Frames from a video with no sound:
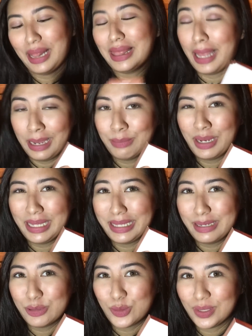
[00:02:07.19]
line my
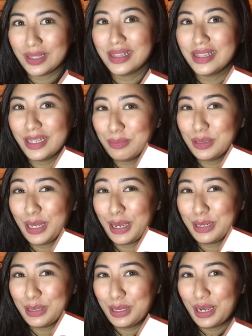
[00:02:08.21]
lips with lip
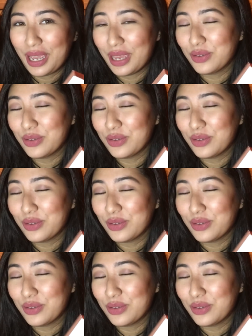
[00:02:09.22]
liner